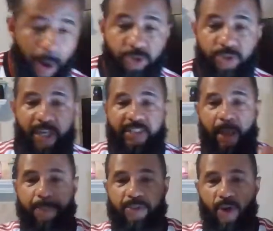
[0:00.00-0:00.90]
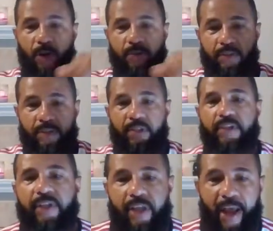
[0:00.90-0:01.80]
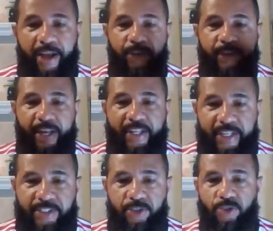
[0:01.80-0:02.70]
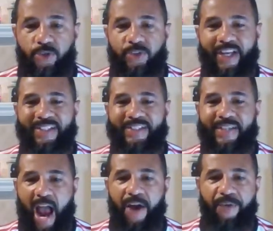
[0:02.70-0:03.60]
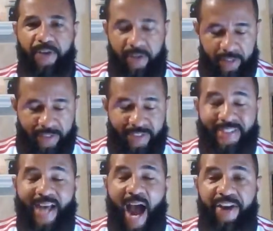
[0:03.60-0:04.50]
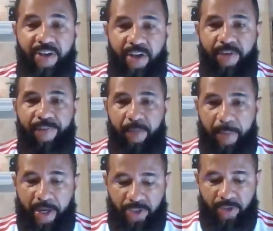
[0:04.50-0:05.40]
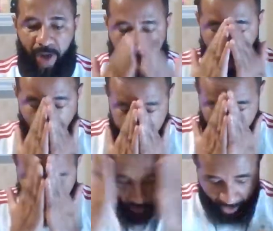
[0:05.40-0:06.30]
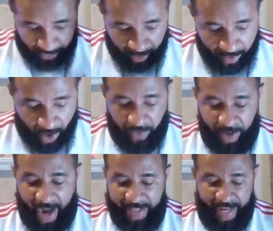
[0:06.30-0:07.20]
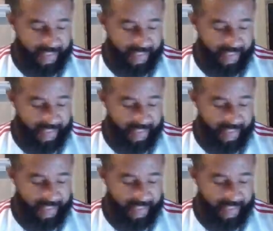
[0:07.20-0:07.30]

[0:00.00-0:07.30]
about today's episode, and you can listen to the entire information about this wine. All right,